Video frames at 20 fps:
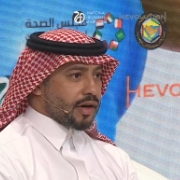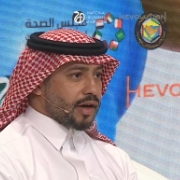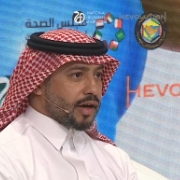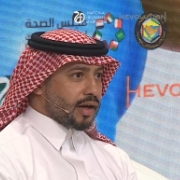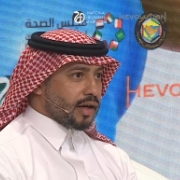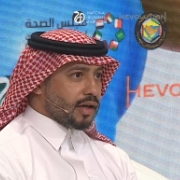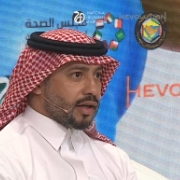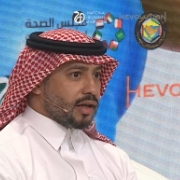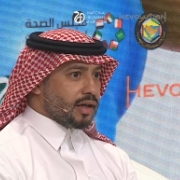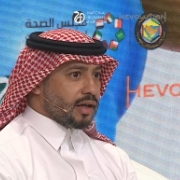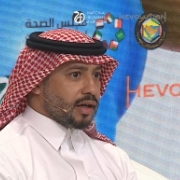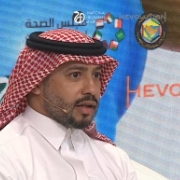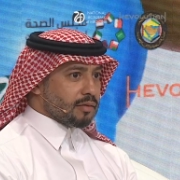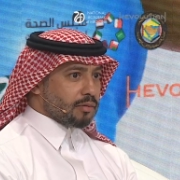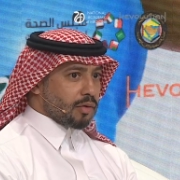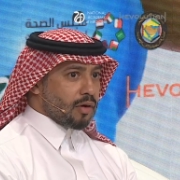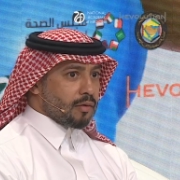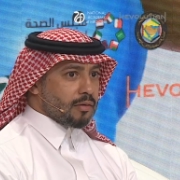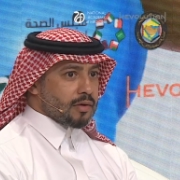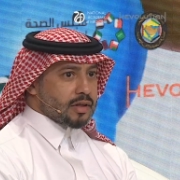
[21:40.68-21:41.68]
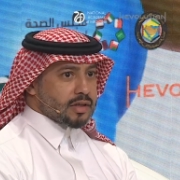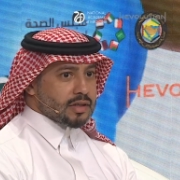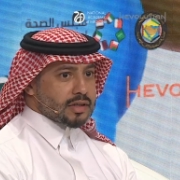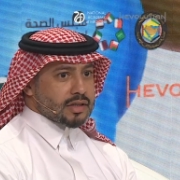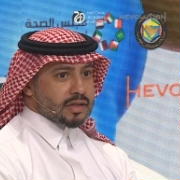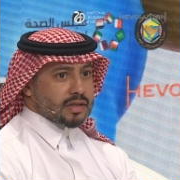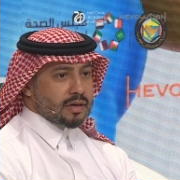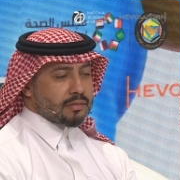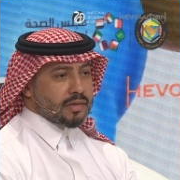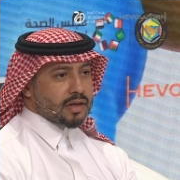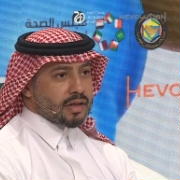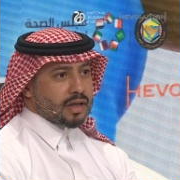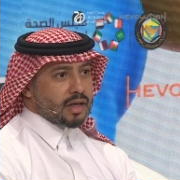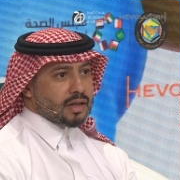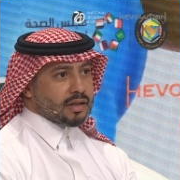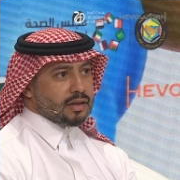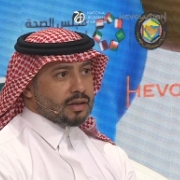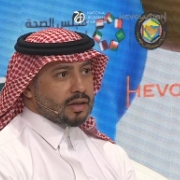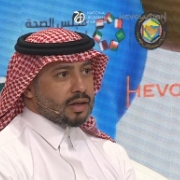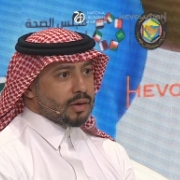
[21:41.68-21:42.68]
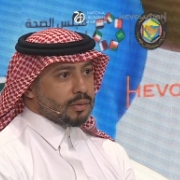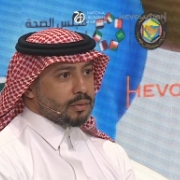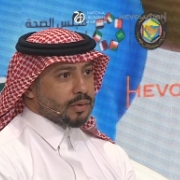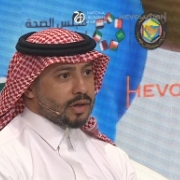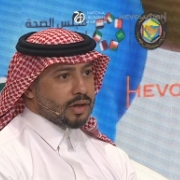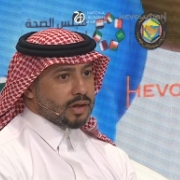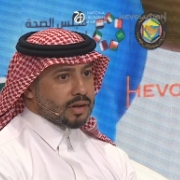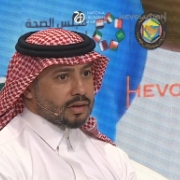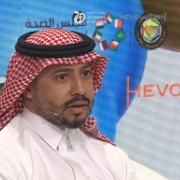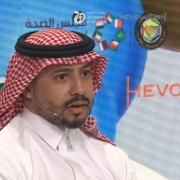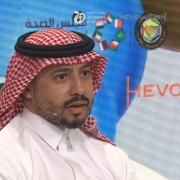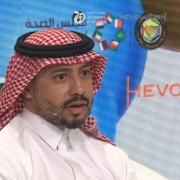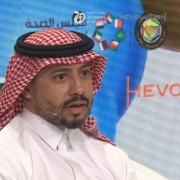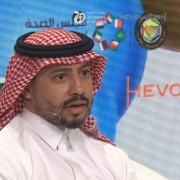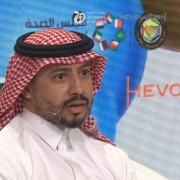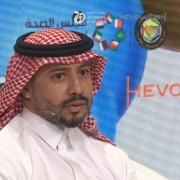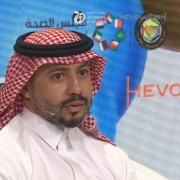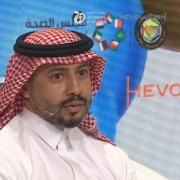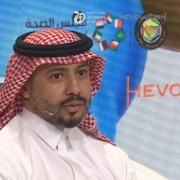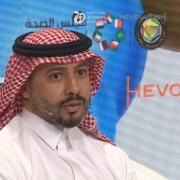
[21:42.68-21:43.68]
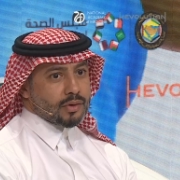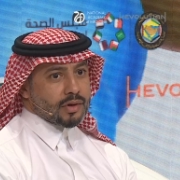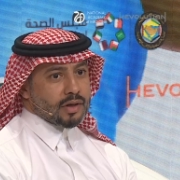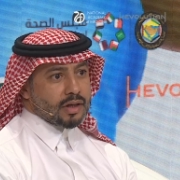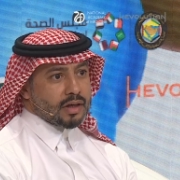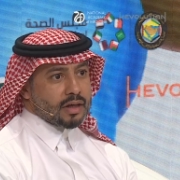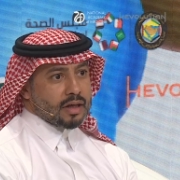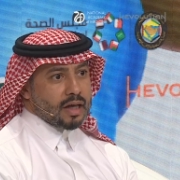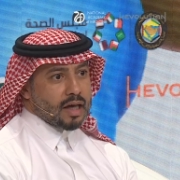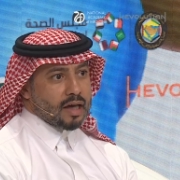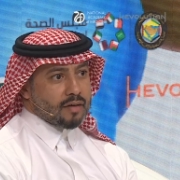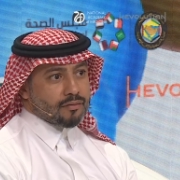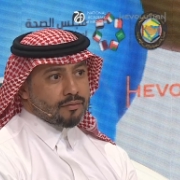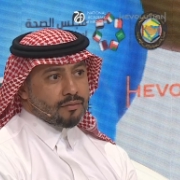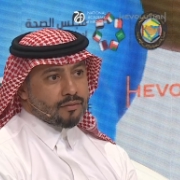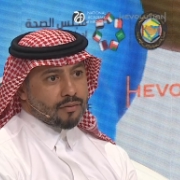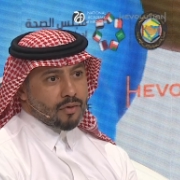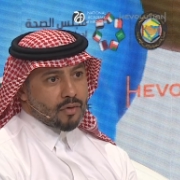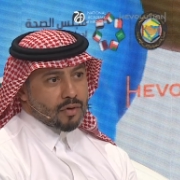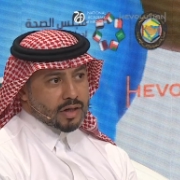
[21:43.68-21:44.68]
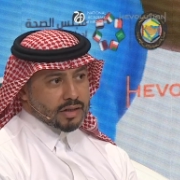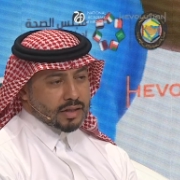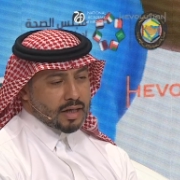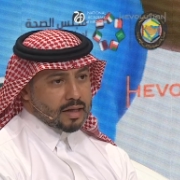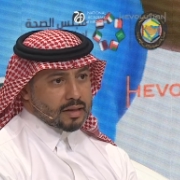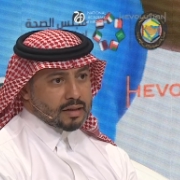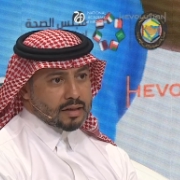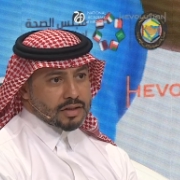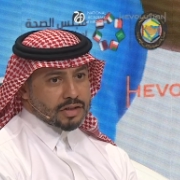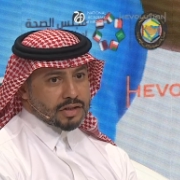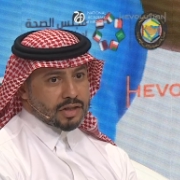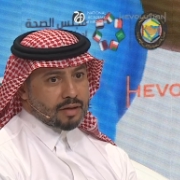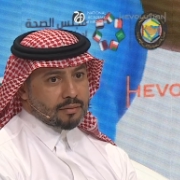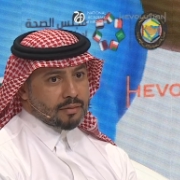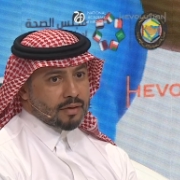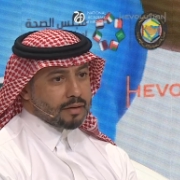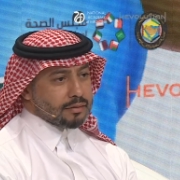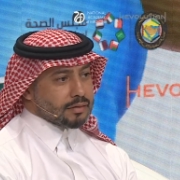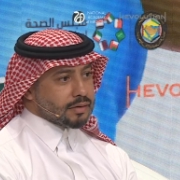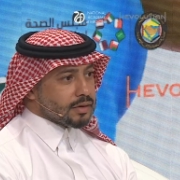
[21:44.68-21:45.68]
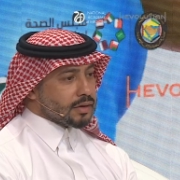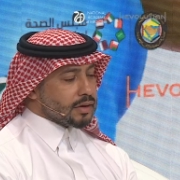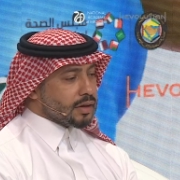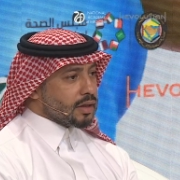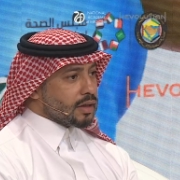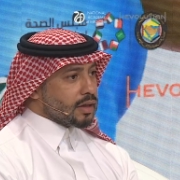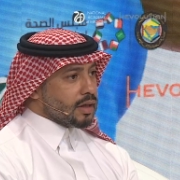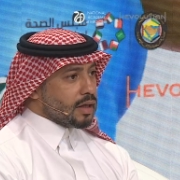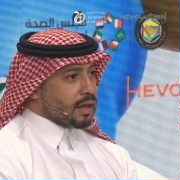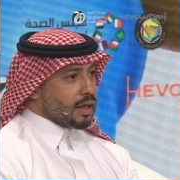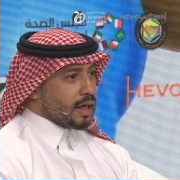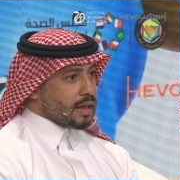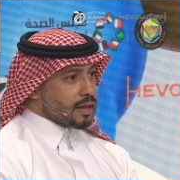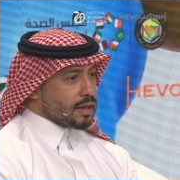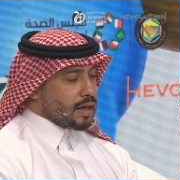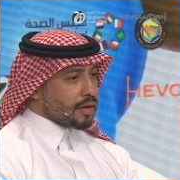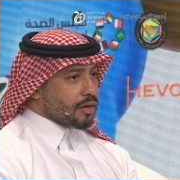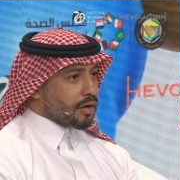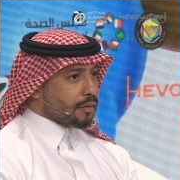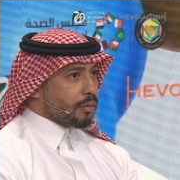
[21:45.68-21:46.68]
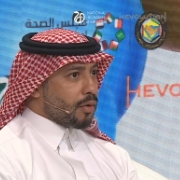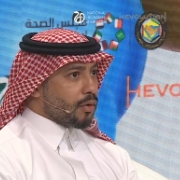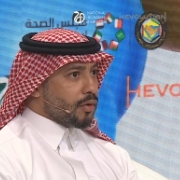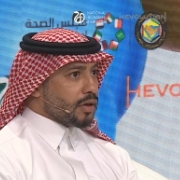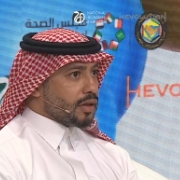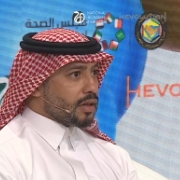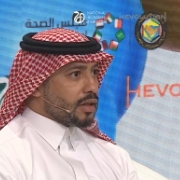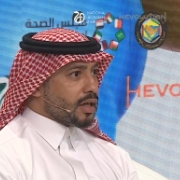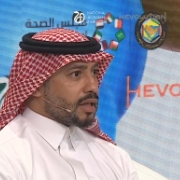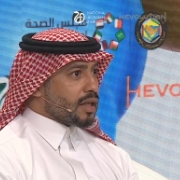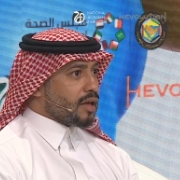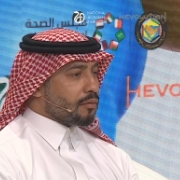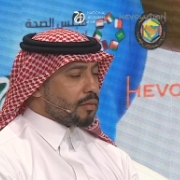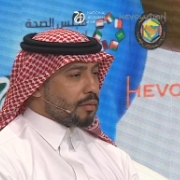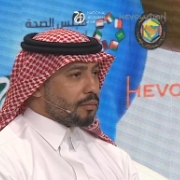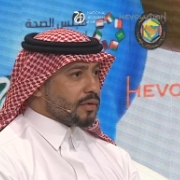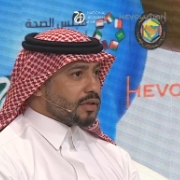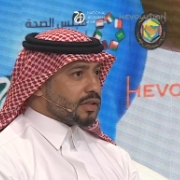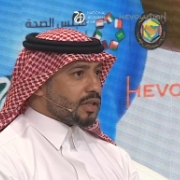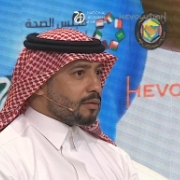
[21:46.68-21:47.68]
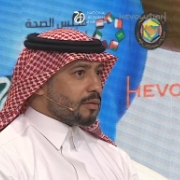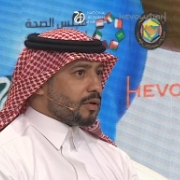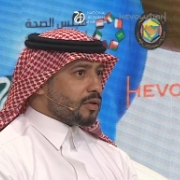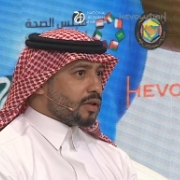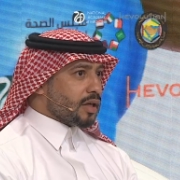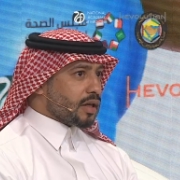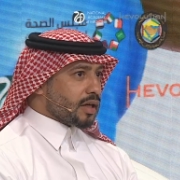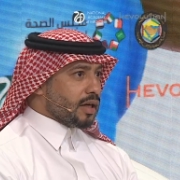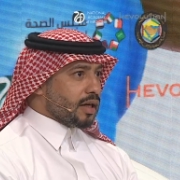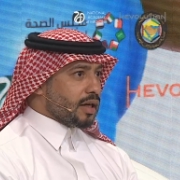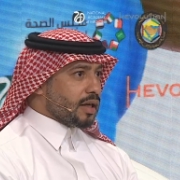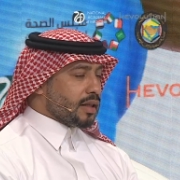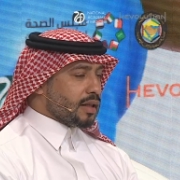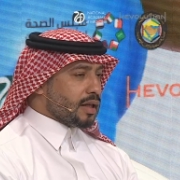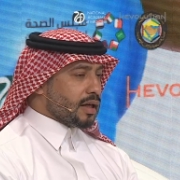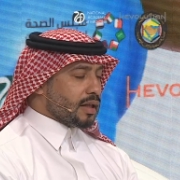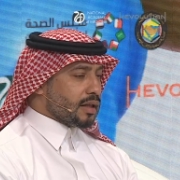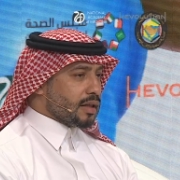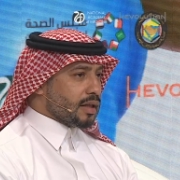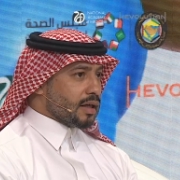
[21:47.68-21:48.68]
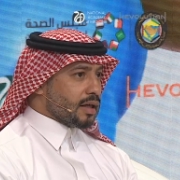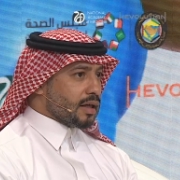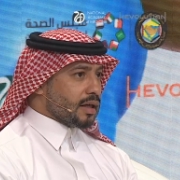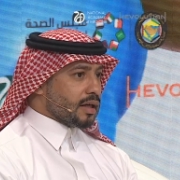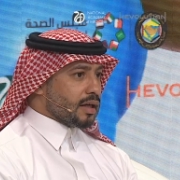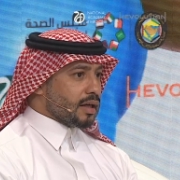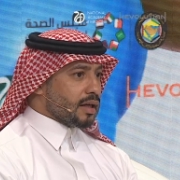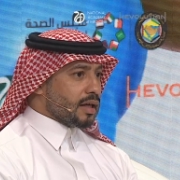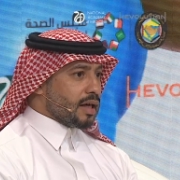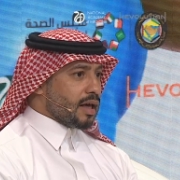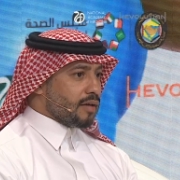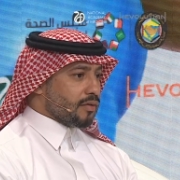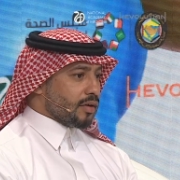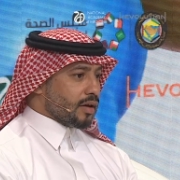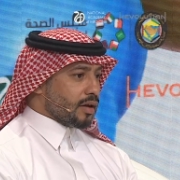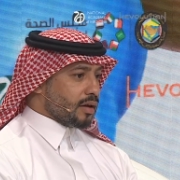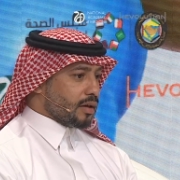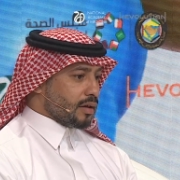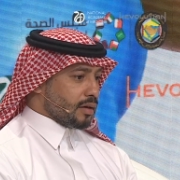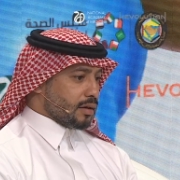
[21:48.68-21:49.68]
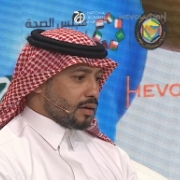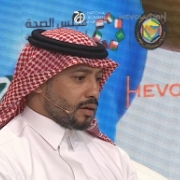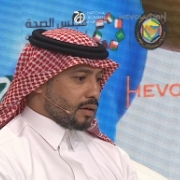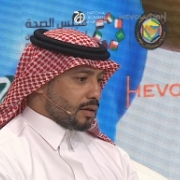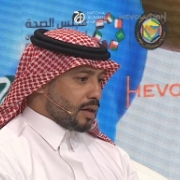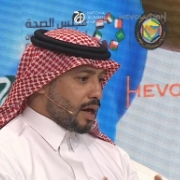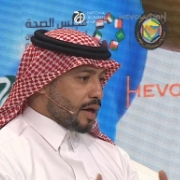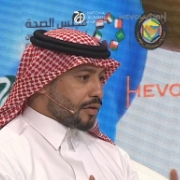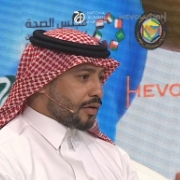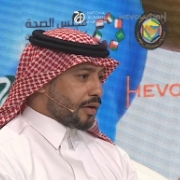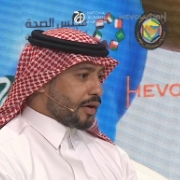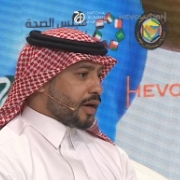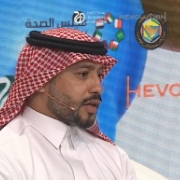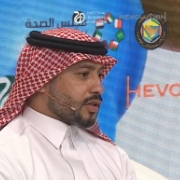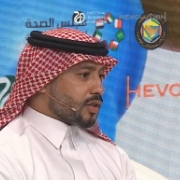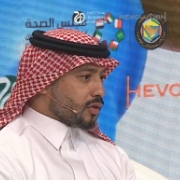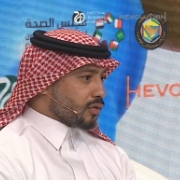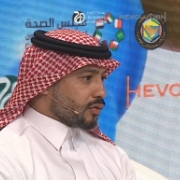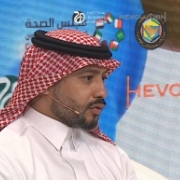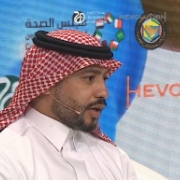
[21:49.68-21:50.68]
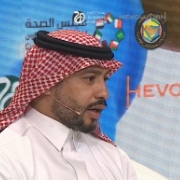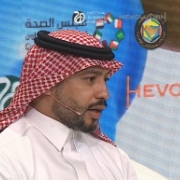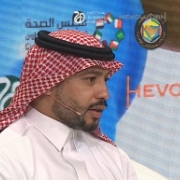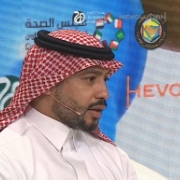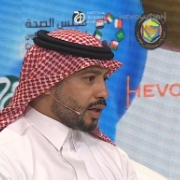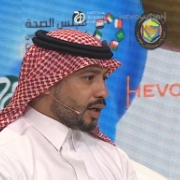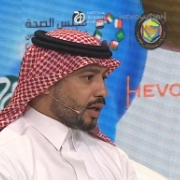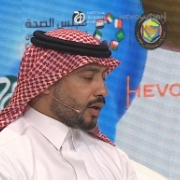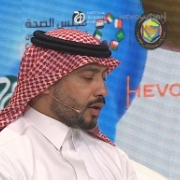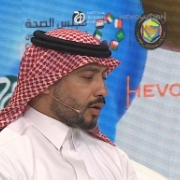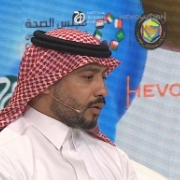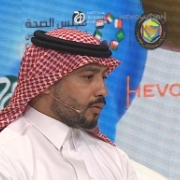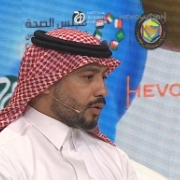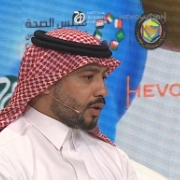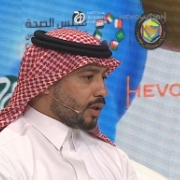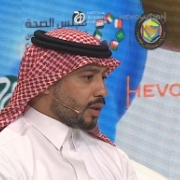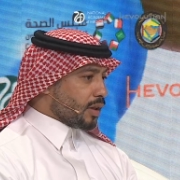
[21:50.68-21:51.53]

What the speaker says: early, and probably this is something that we need to have focus and attention about. And the other point that have been mentioned about the clinic, having aggregation of data, including the